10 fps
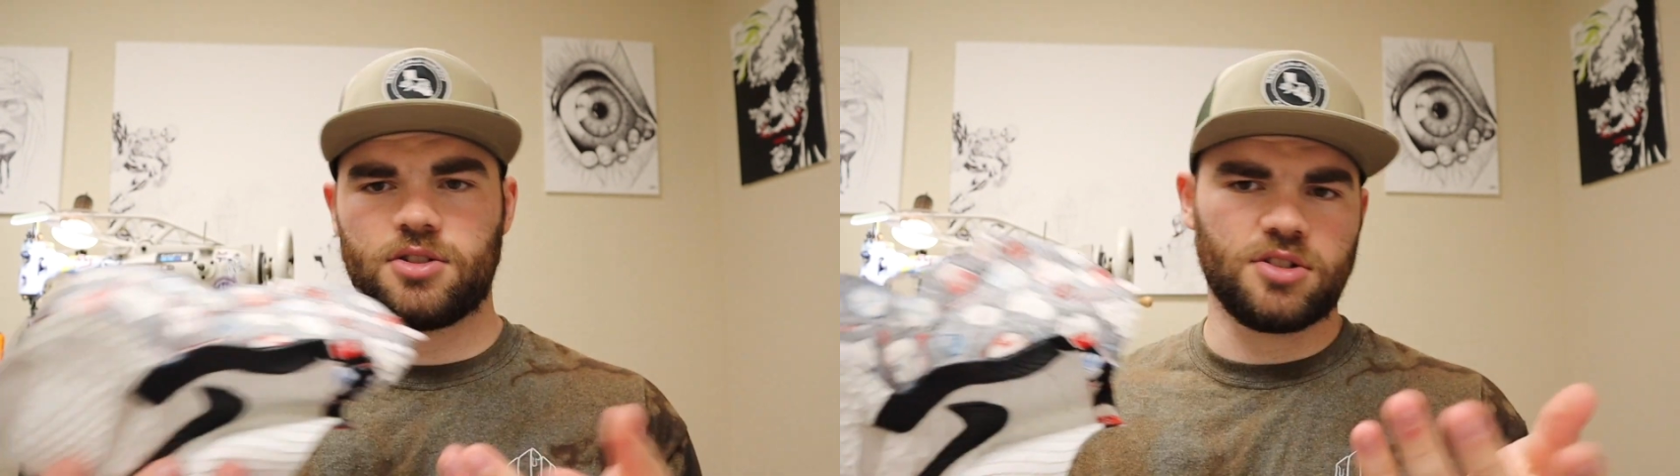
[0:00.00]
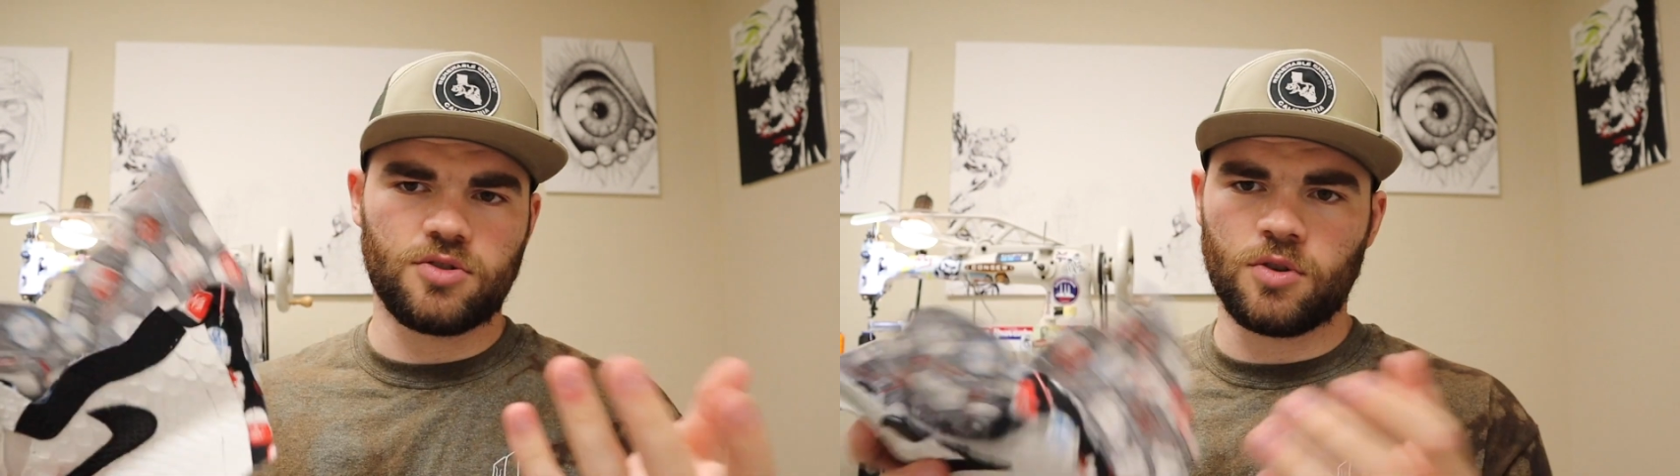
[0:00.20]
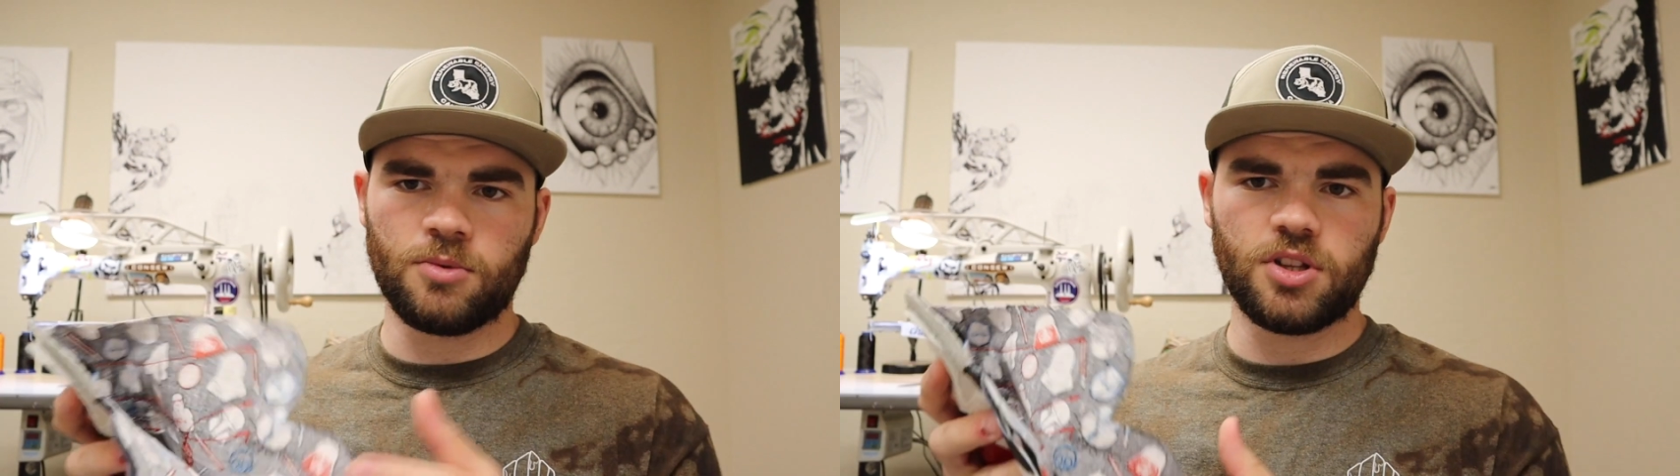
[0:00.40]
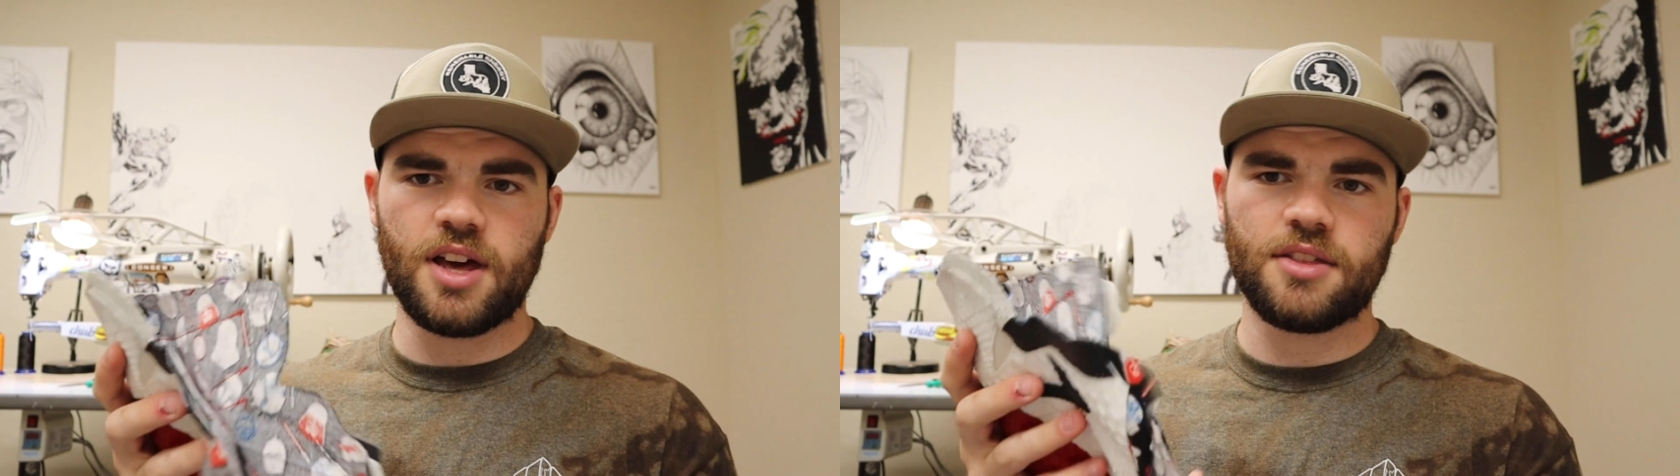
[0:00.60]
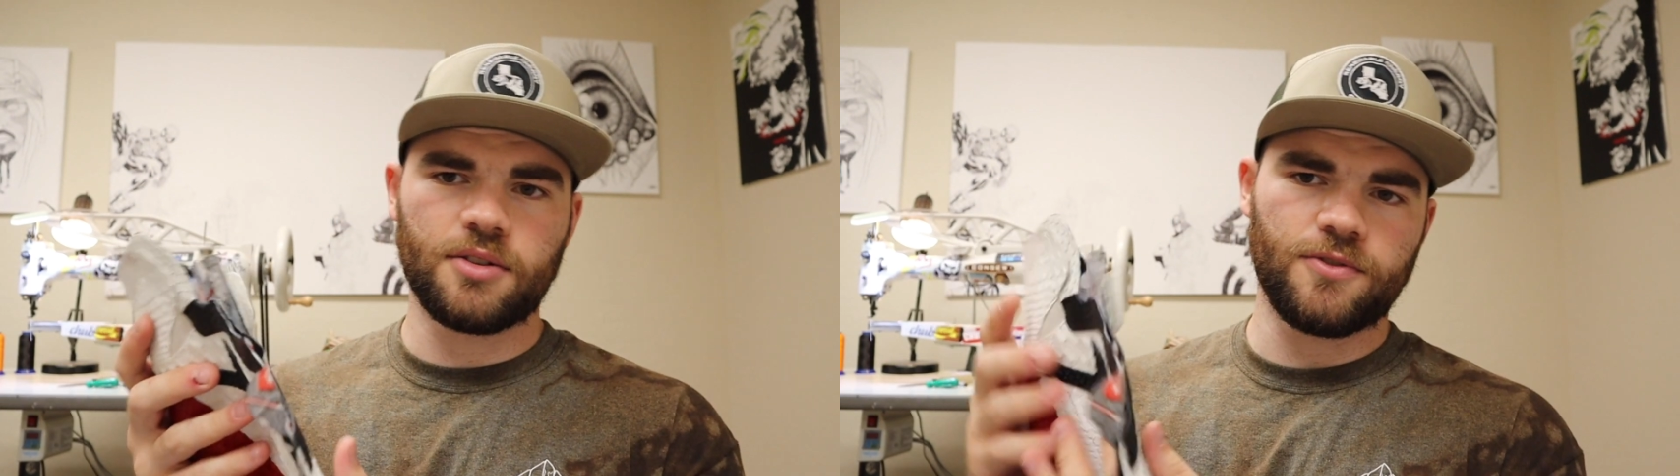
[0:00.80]
just normal
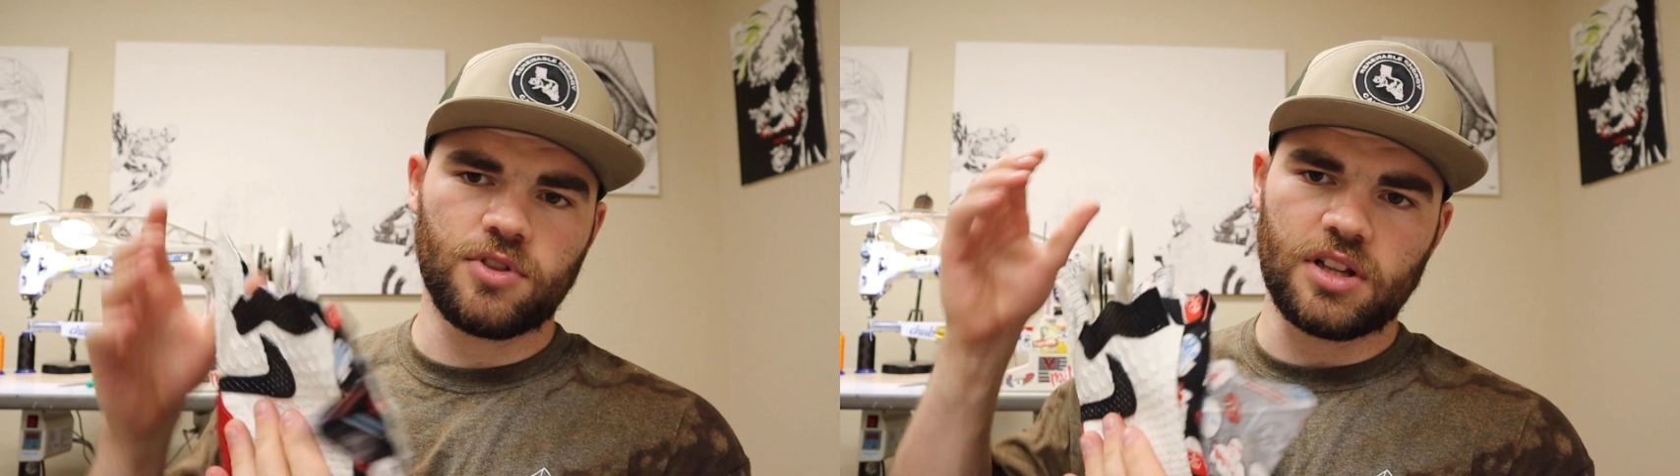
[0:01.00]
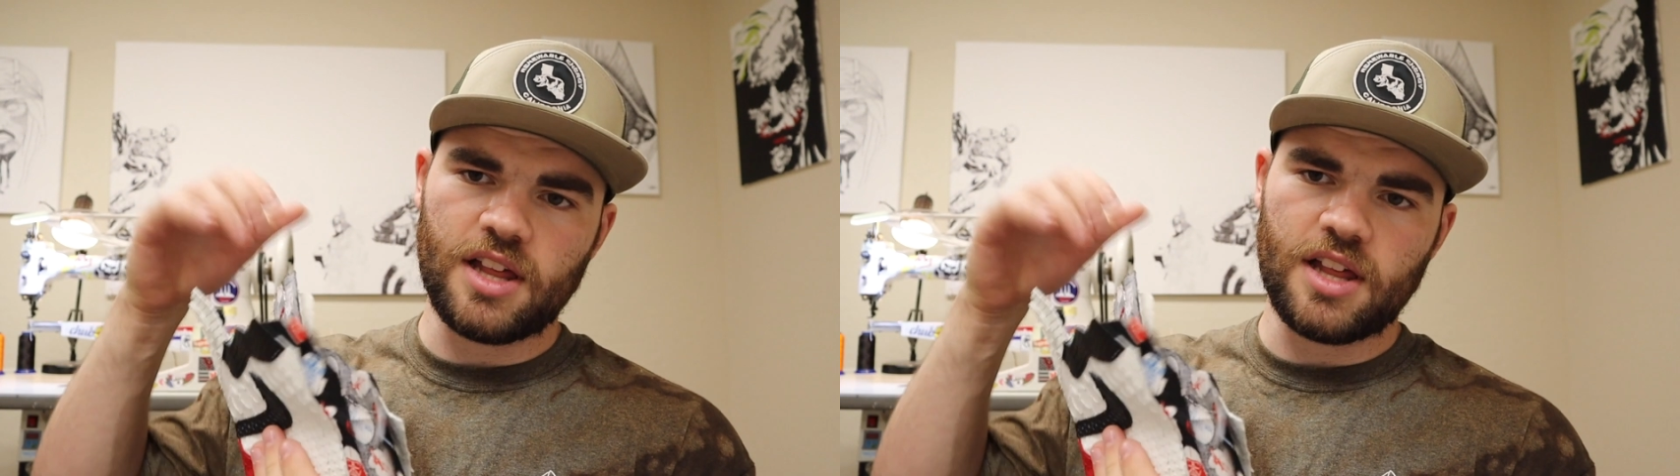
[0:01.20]
leather for the